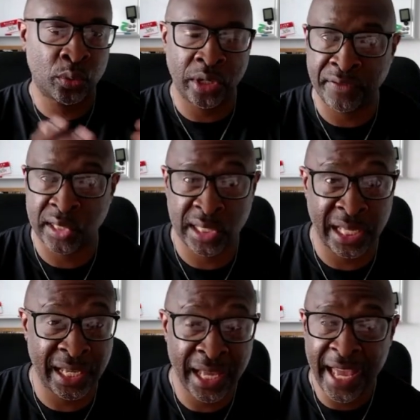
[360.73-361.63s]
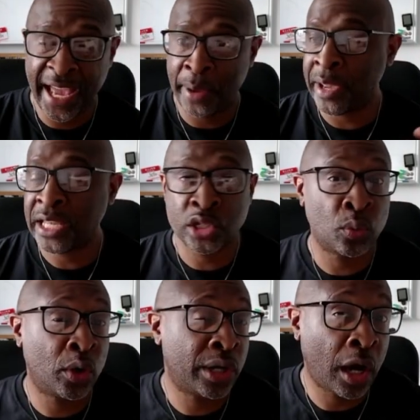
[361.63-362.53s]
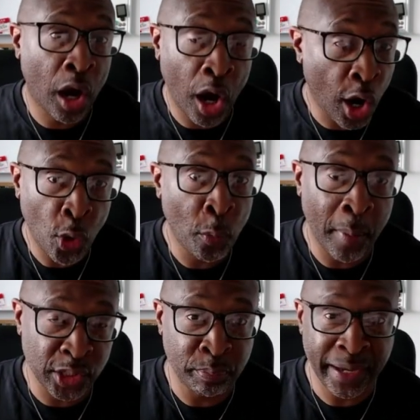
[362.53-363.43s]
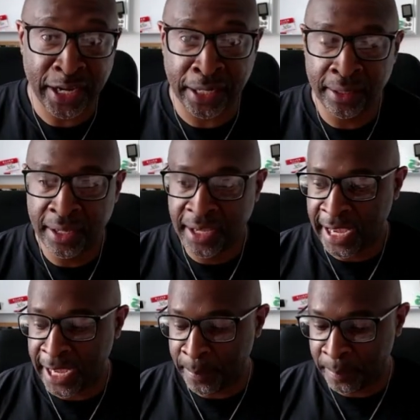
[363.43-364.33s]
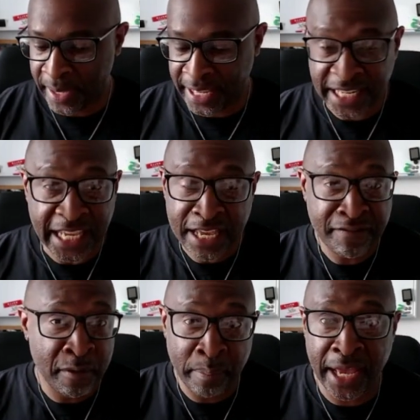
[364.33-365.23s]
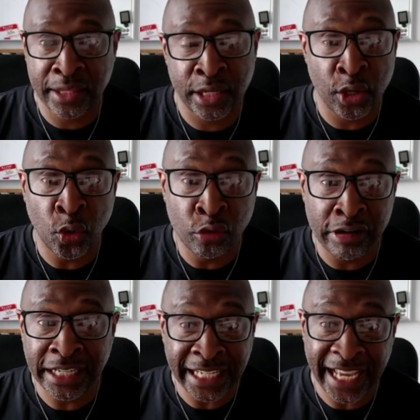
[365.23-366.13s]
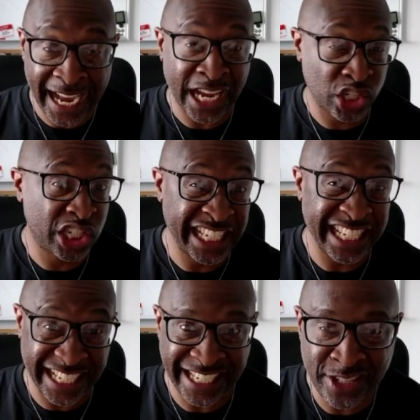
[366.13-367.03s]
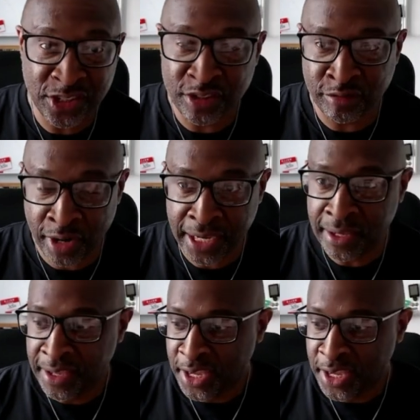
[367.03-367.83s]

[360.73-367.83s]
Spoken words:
to another state and make this world a whole much better, and even better than it already actually is, right?